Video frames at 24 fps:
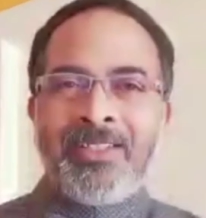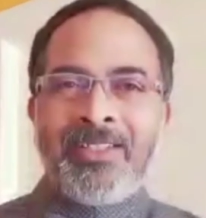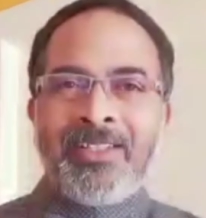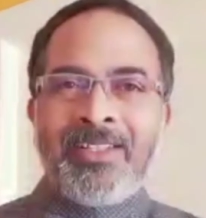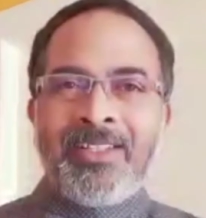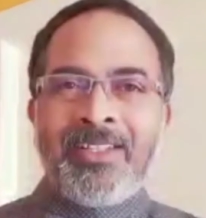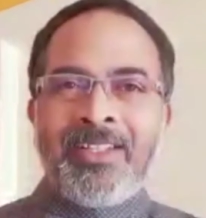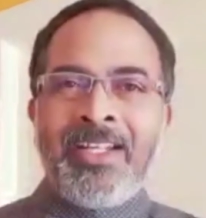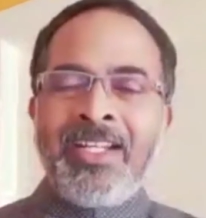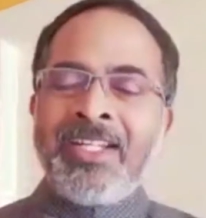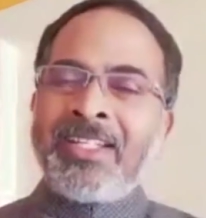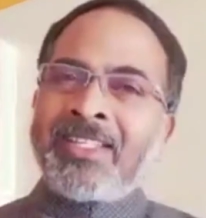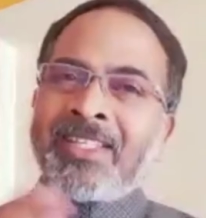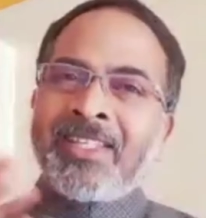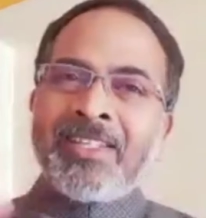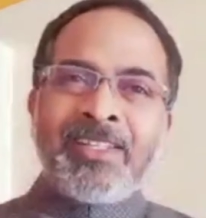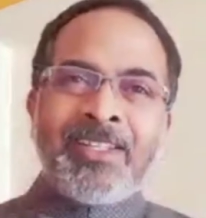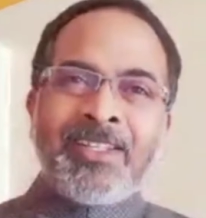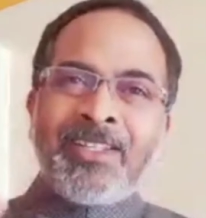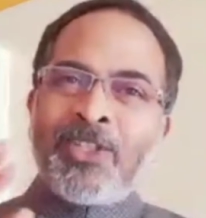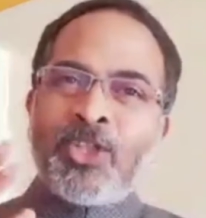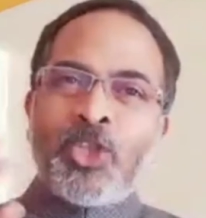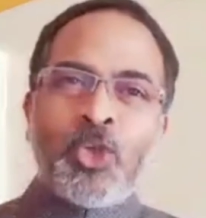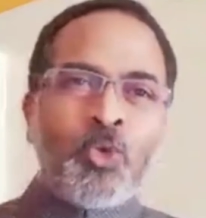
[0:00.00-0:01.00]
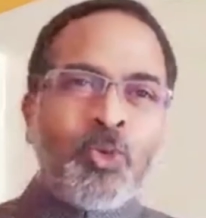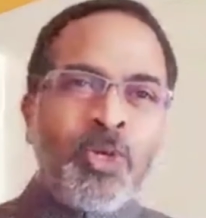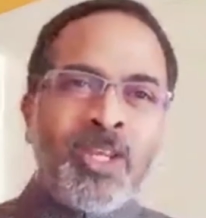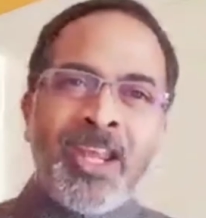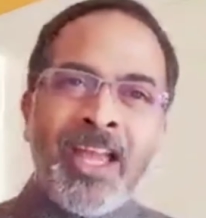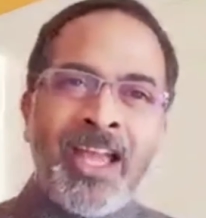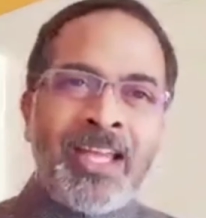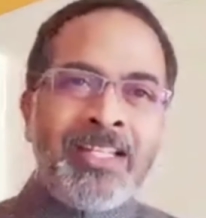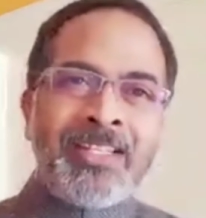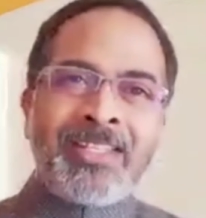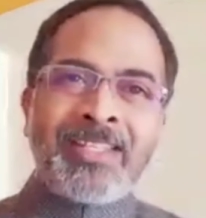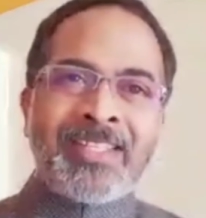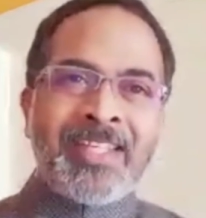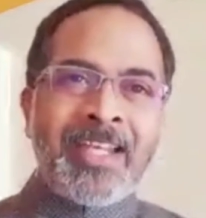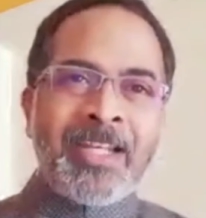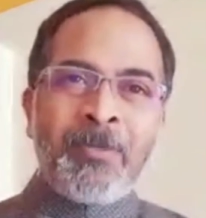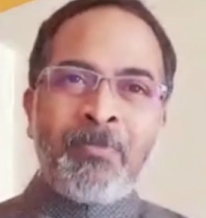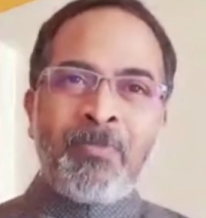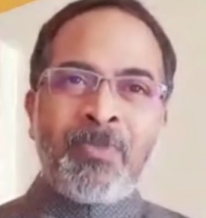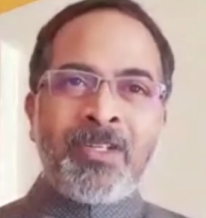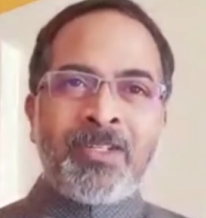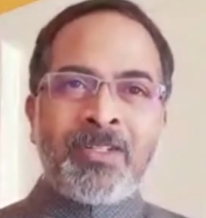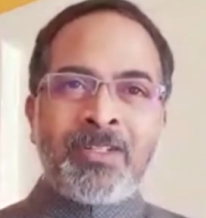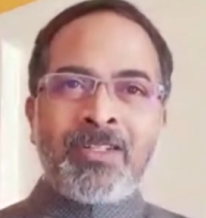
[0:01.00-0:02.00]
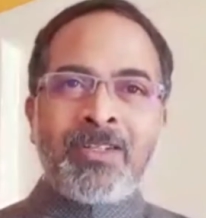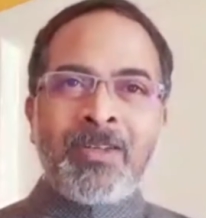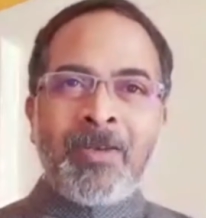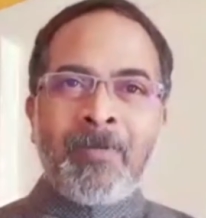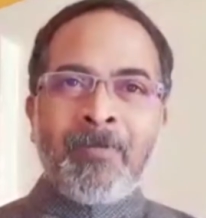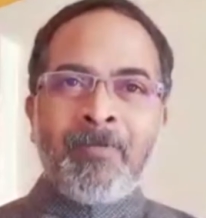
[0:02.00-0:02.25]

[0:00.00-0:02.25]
It's a juvenile statement.